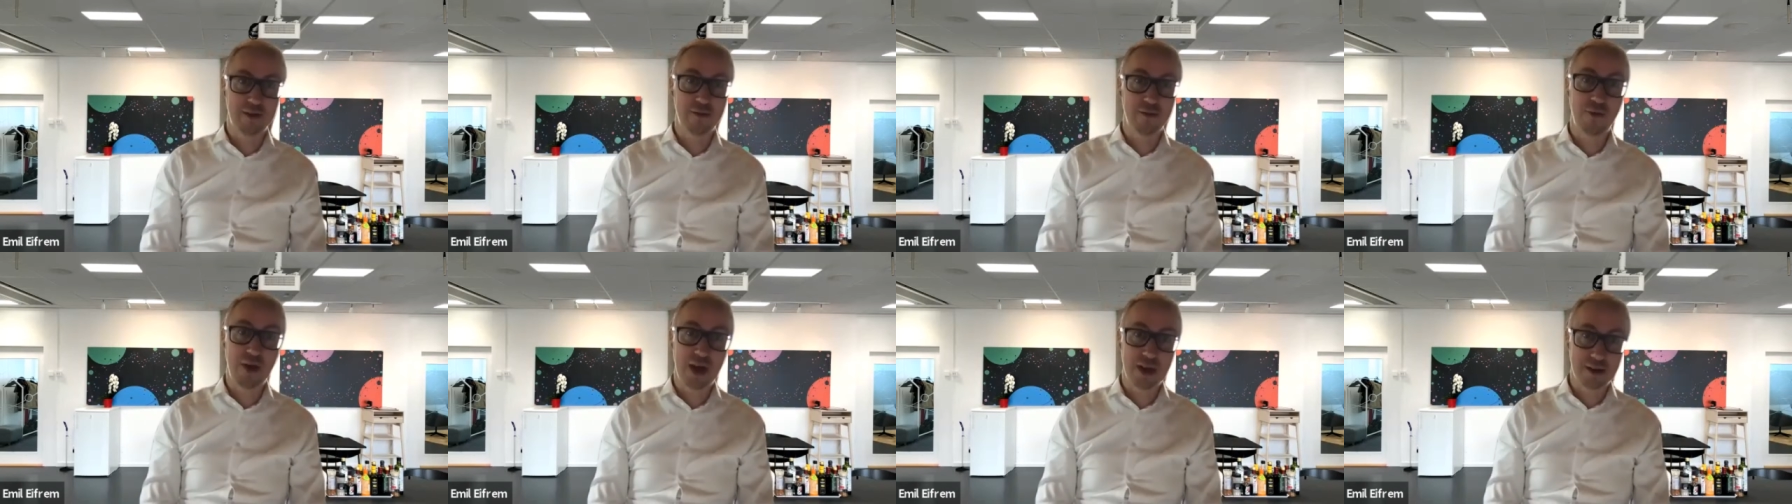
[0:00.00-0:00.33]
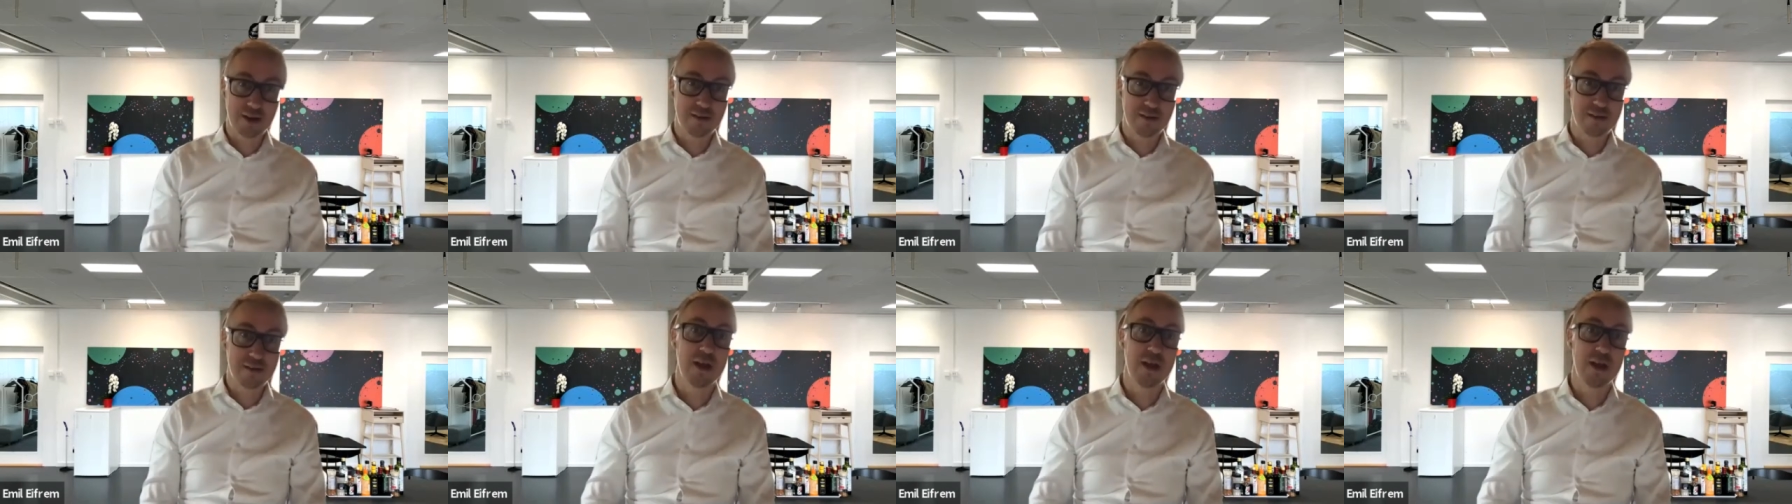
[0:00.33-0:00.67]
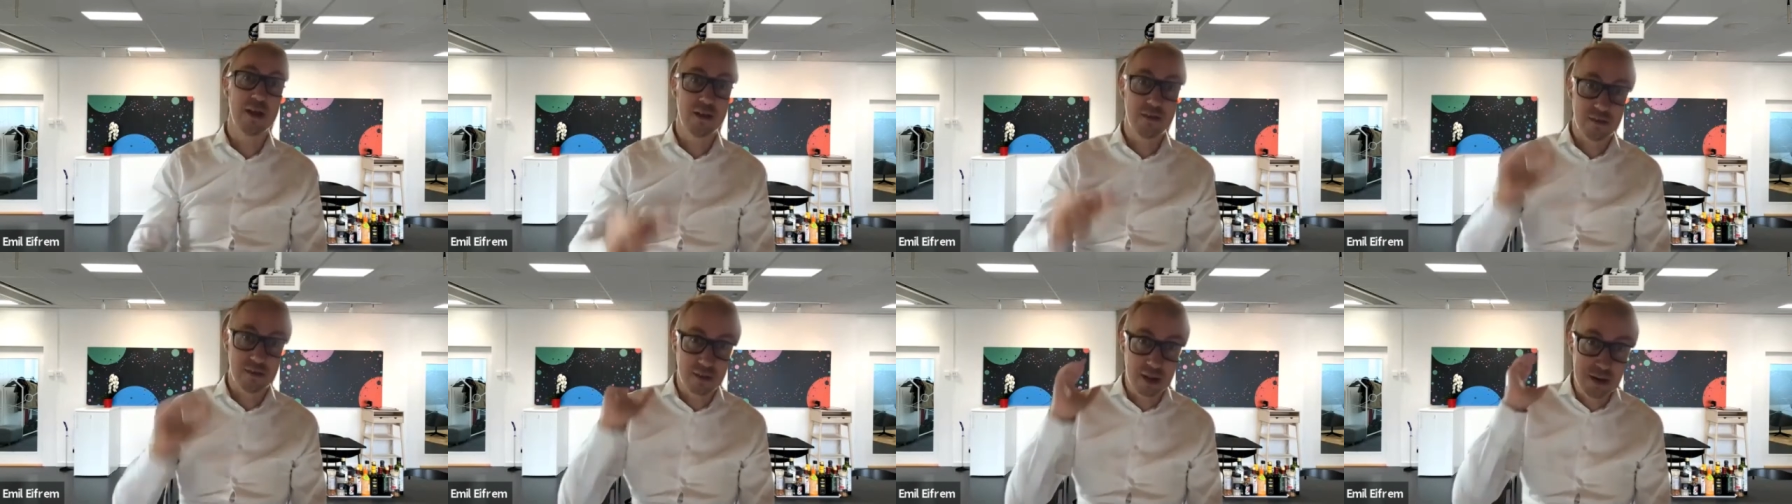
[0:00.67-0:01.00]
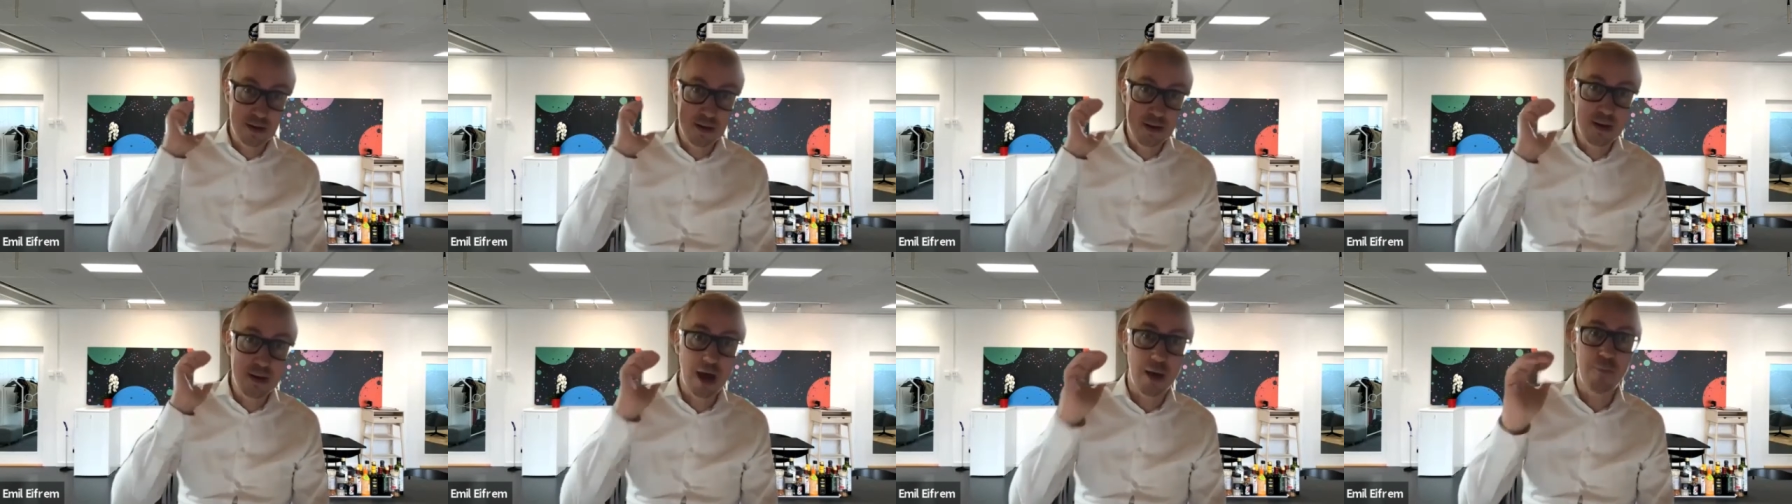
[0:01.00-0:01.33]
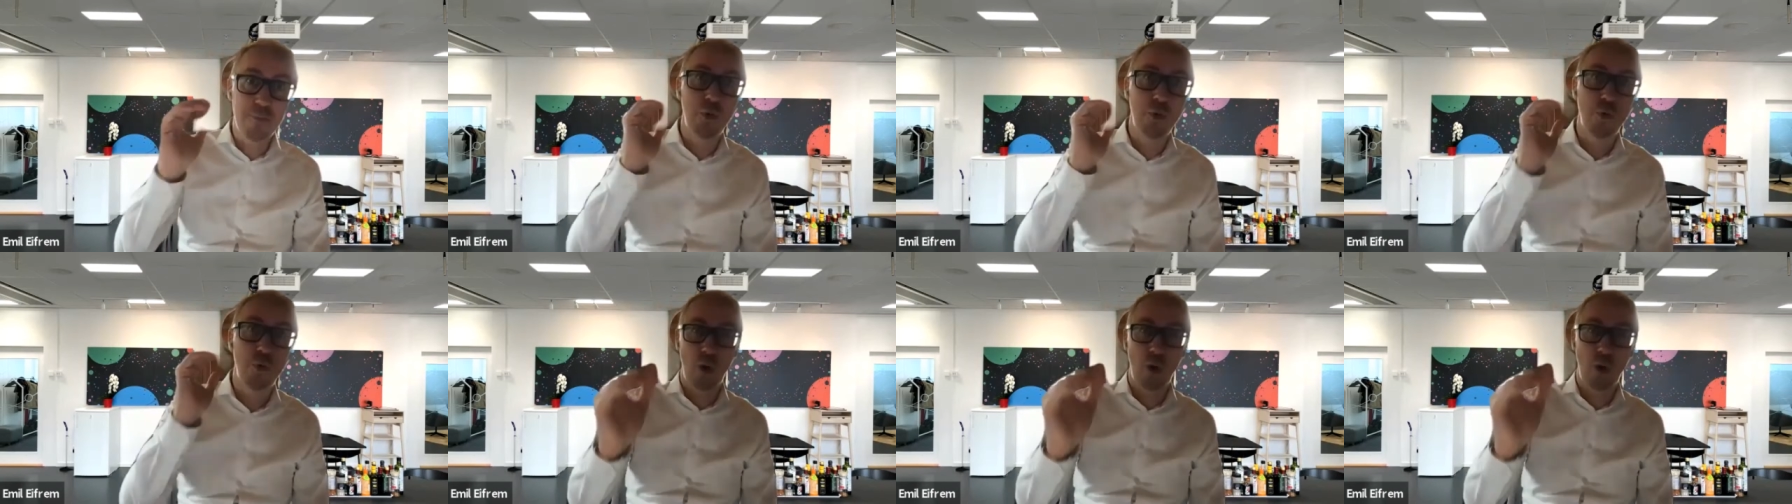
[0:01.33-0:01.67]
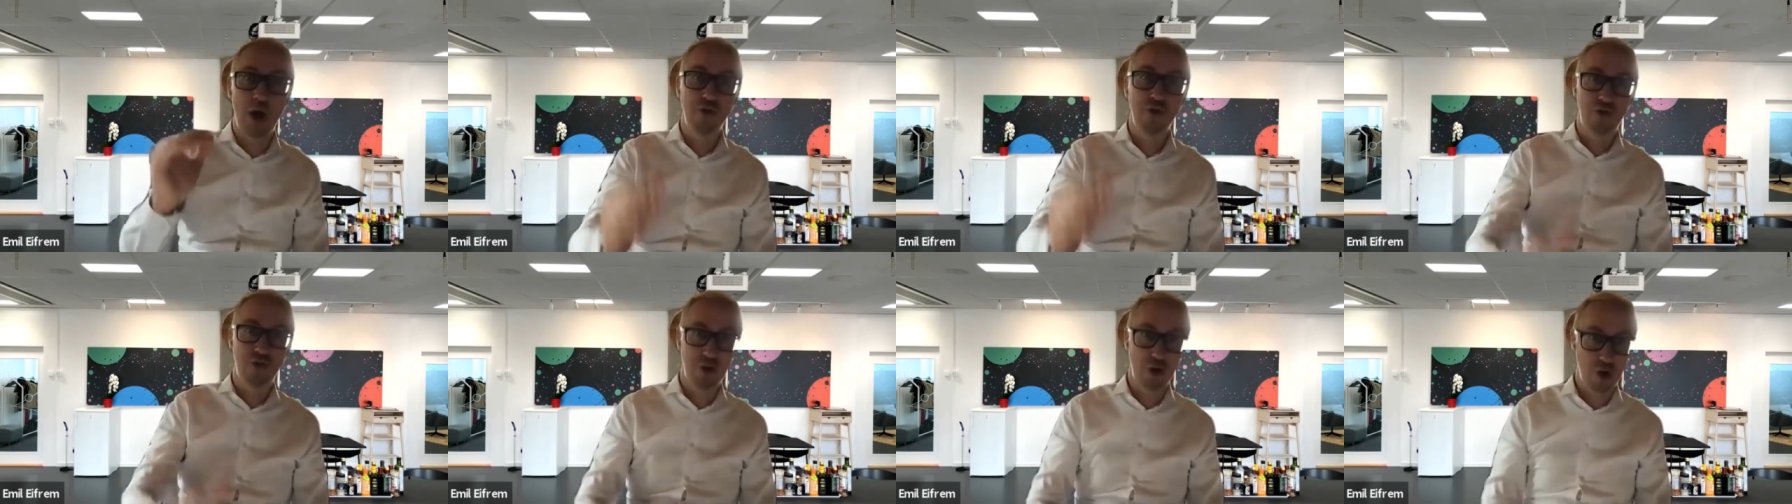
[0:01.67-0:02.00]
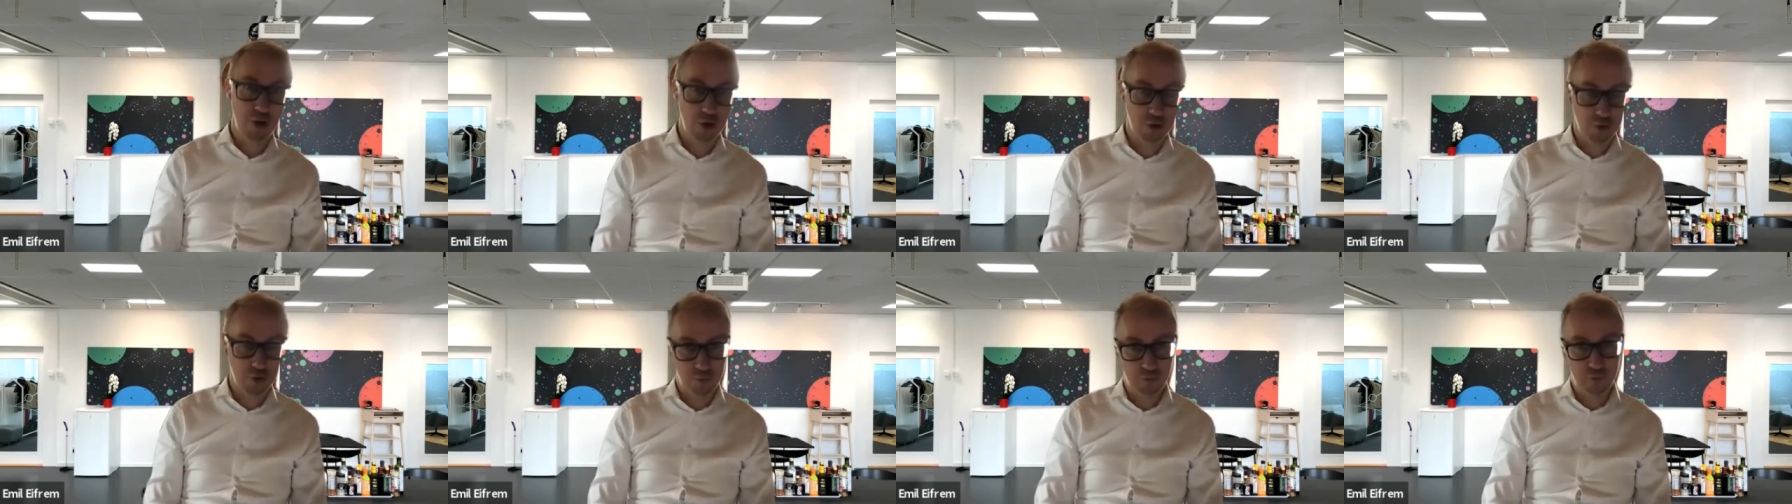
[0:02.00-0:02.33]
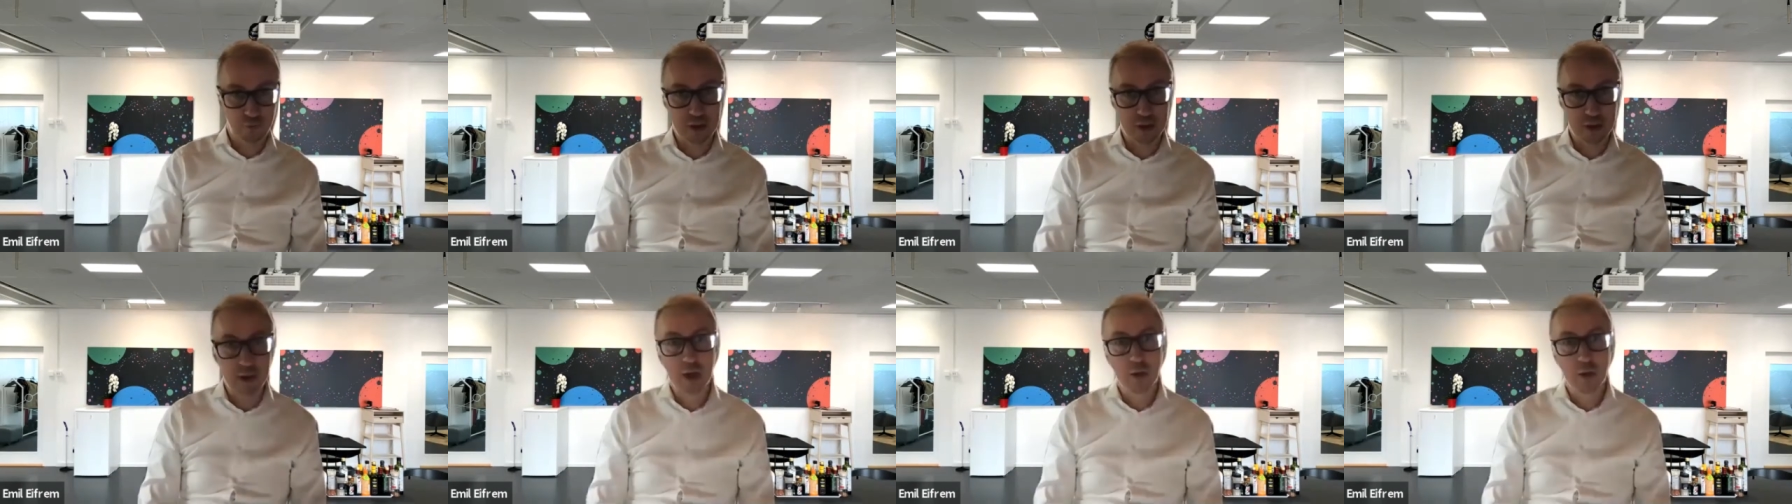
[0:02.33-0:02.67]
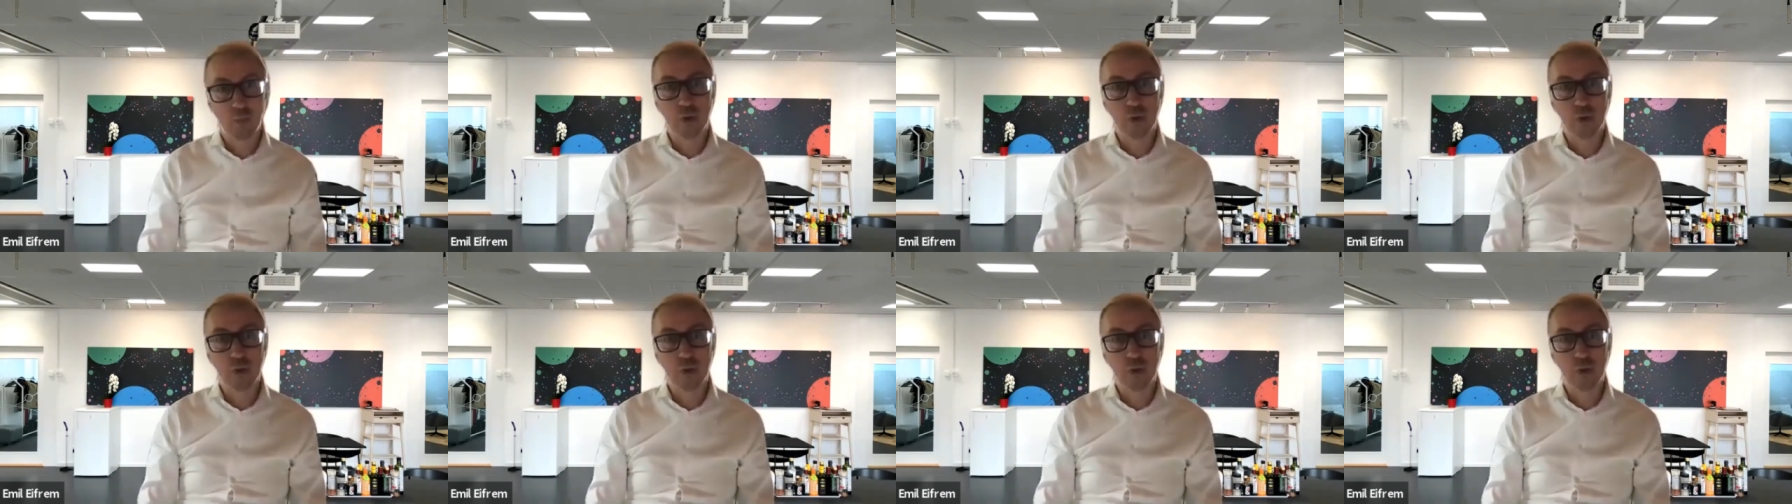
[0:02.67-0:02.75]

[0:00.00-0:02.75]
In fact, it's the #1 geography